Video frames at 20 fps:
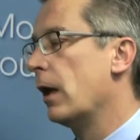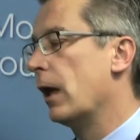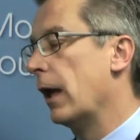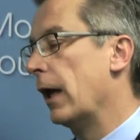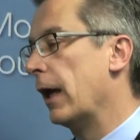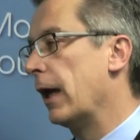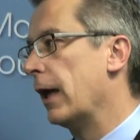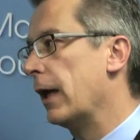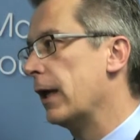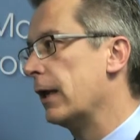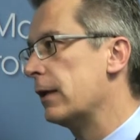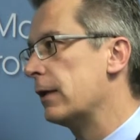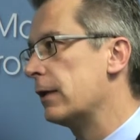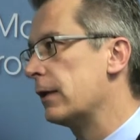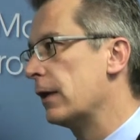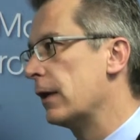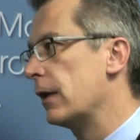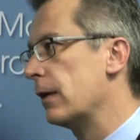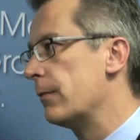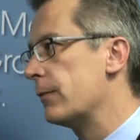And
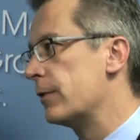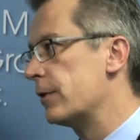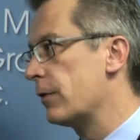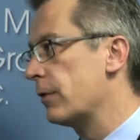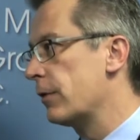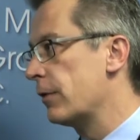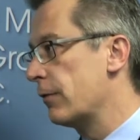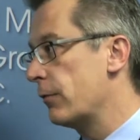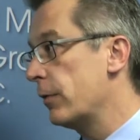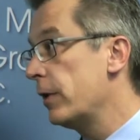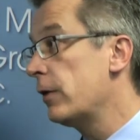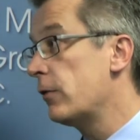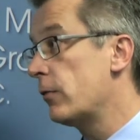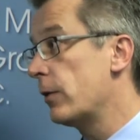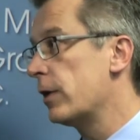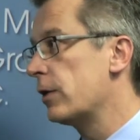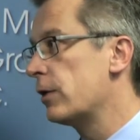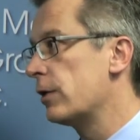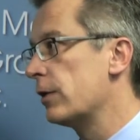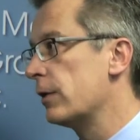um, so the real
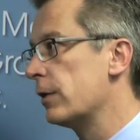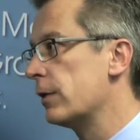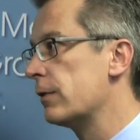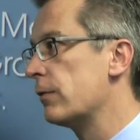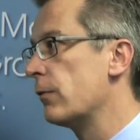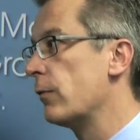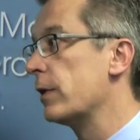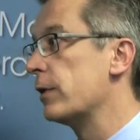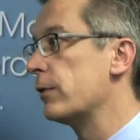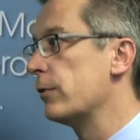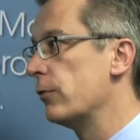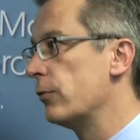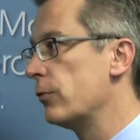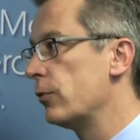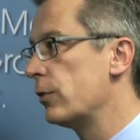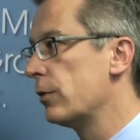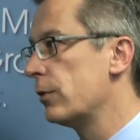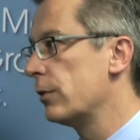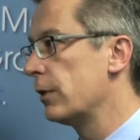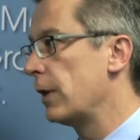question is
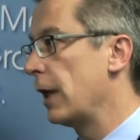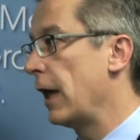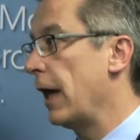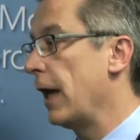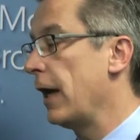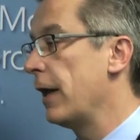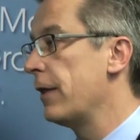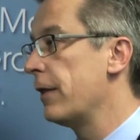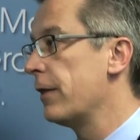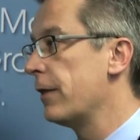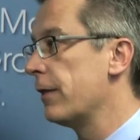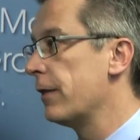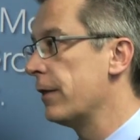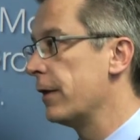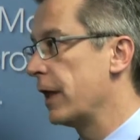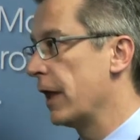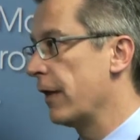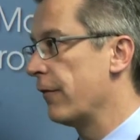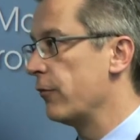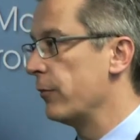resolution. Can
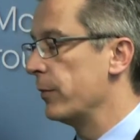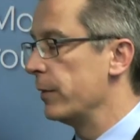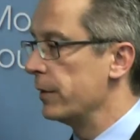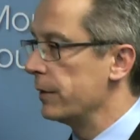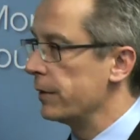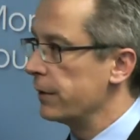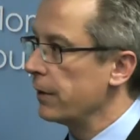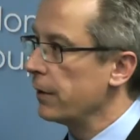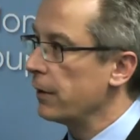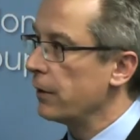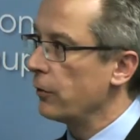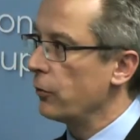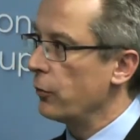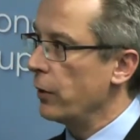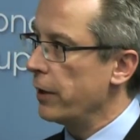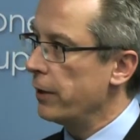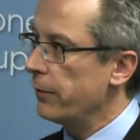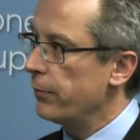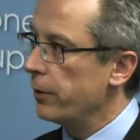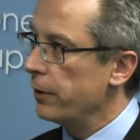the governments
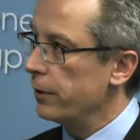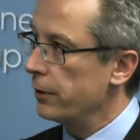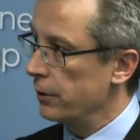credibly